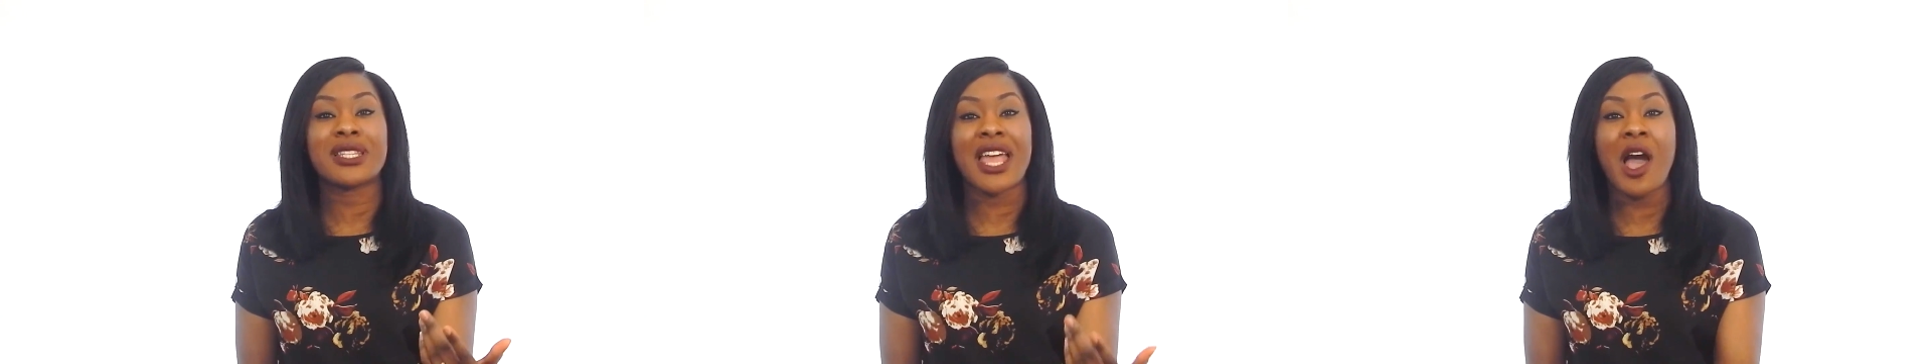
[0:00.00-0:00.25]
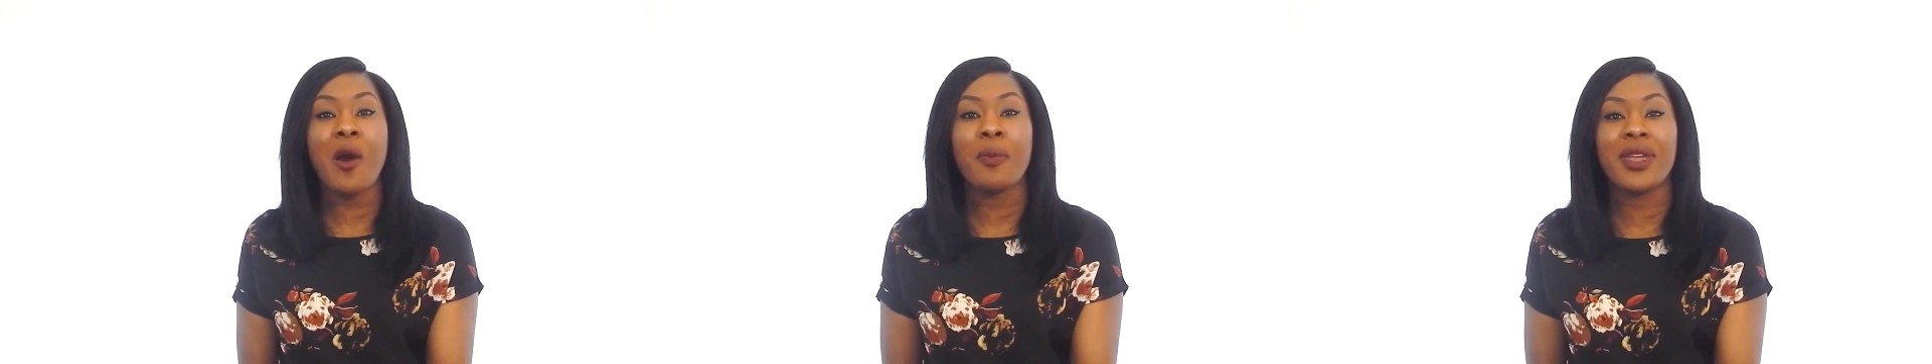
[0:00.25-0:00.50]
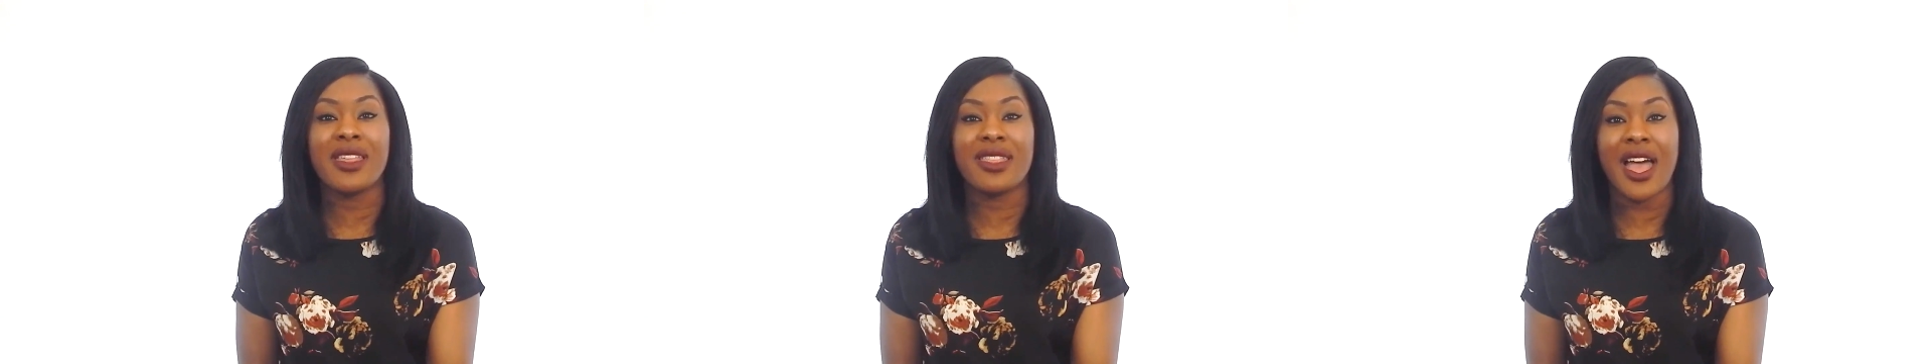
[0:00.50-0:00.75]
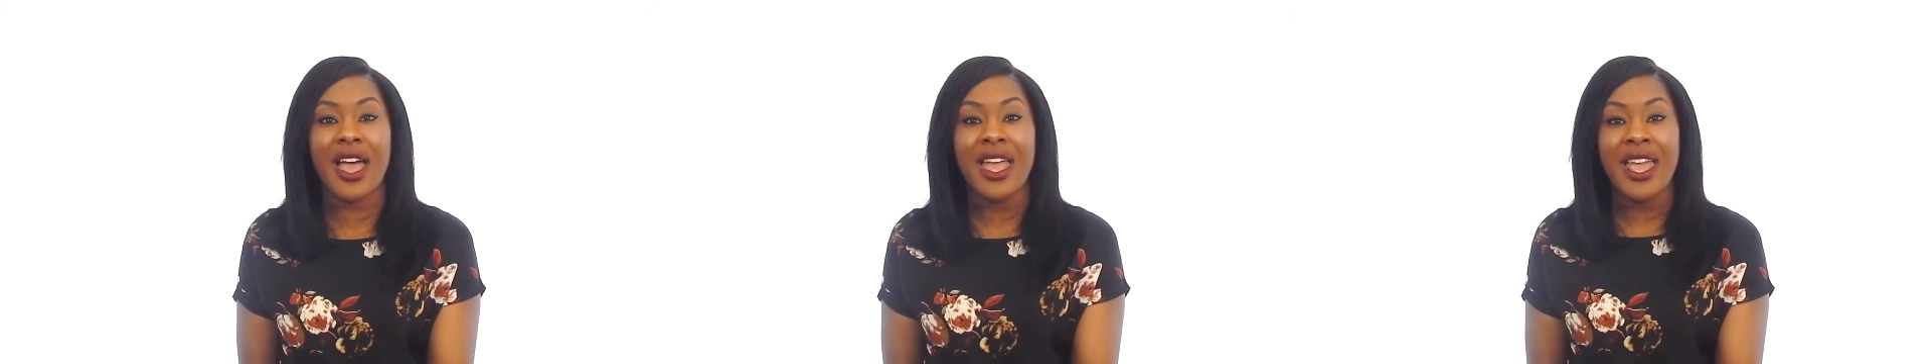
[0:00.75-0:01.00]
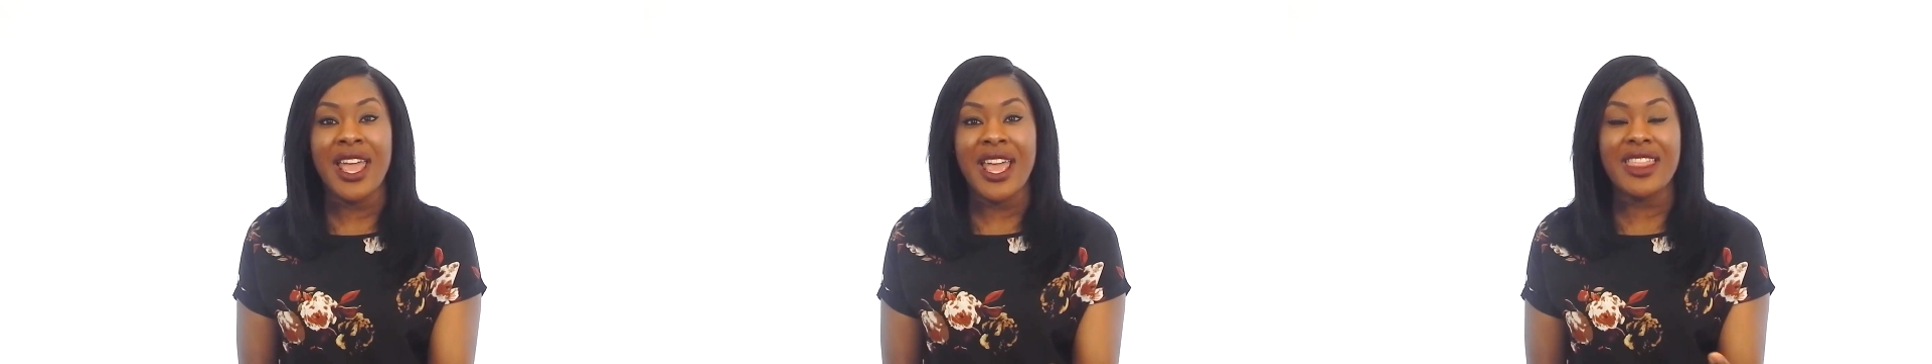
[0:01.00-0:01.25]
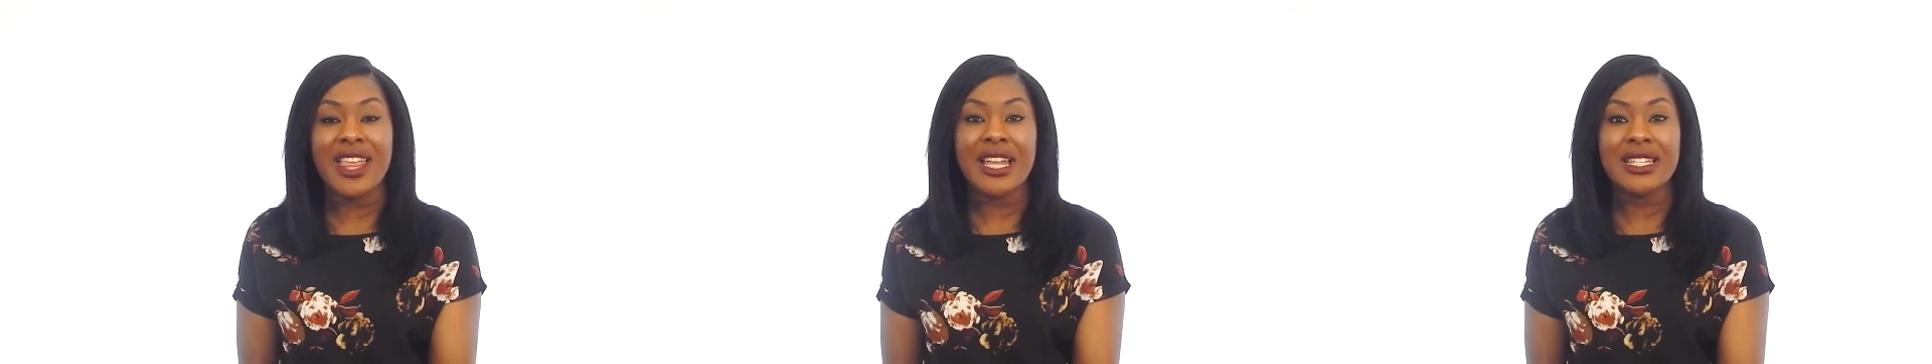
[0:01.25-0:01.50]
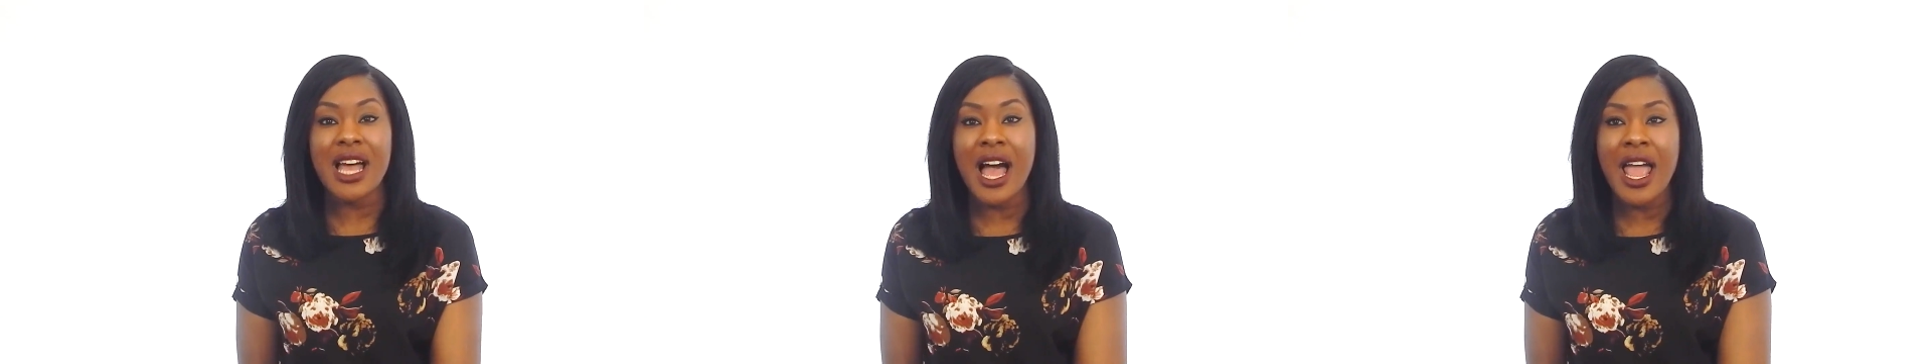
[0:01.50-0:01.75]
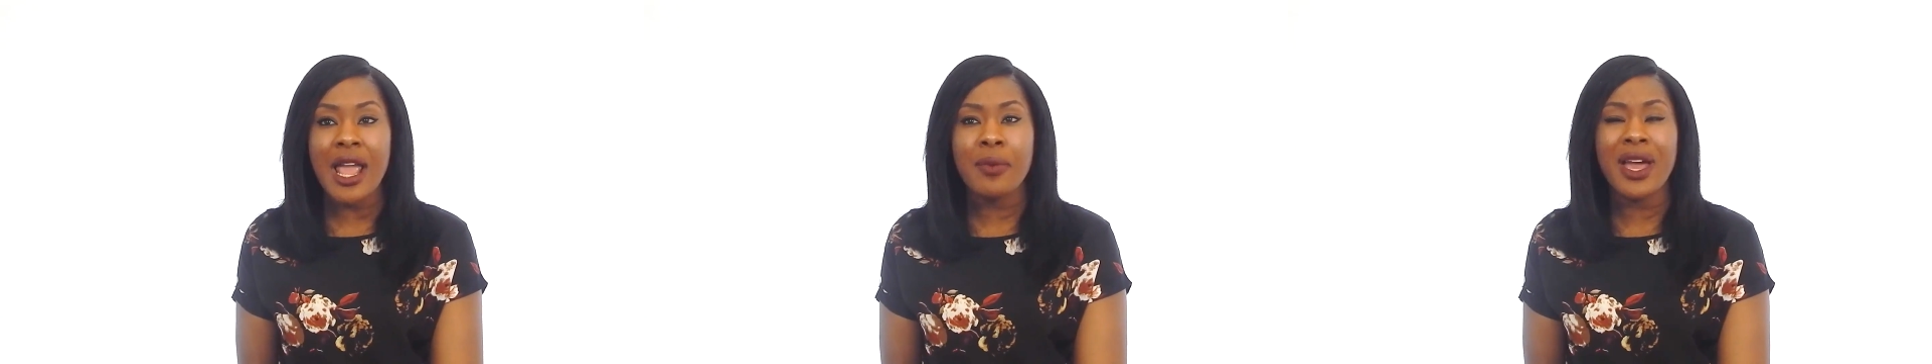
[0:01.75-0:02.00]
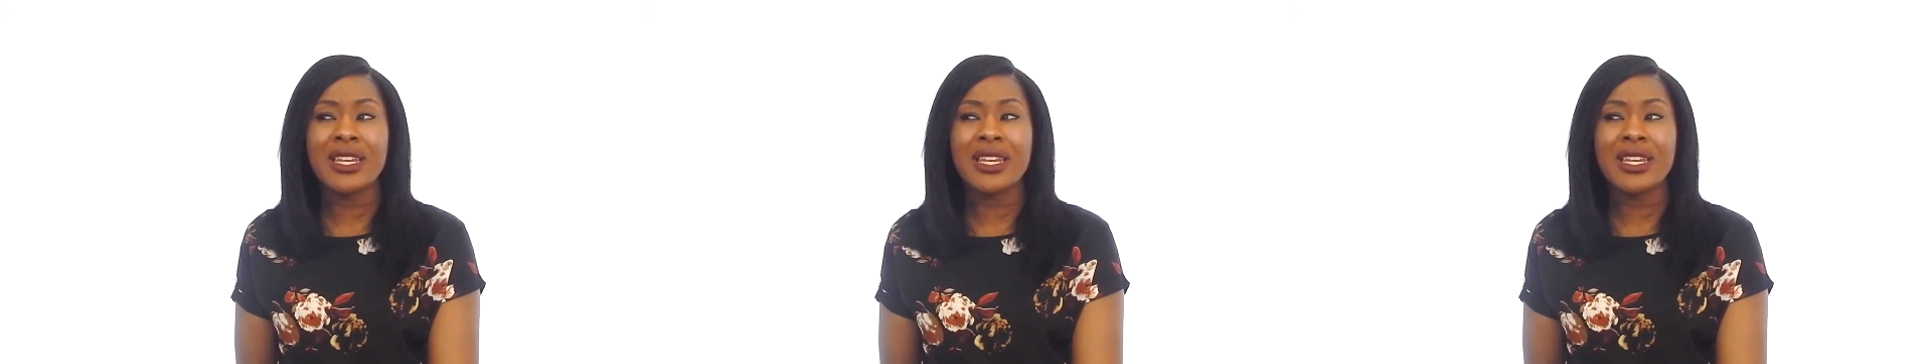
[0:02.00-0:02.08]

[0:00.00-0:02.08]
to help me in that time.